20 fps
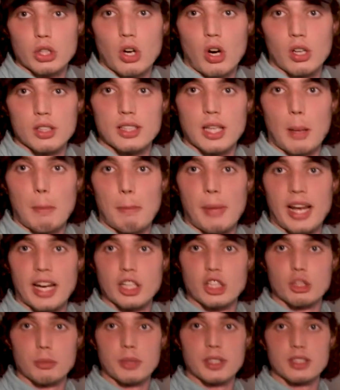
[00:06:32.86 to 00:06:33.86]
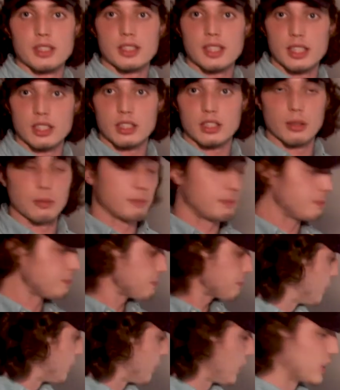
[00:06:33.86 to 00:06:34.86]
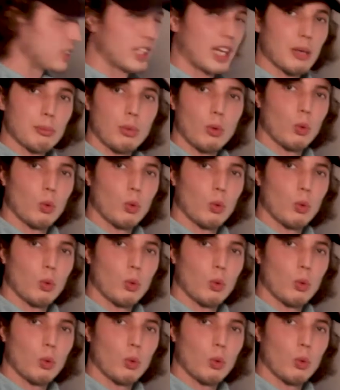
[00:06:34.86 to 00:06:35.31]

content management system. For example,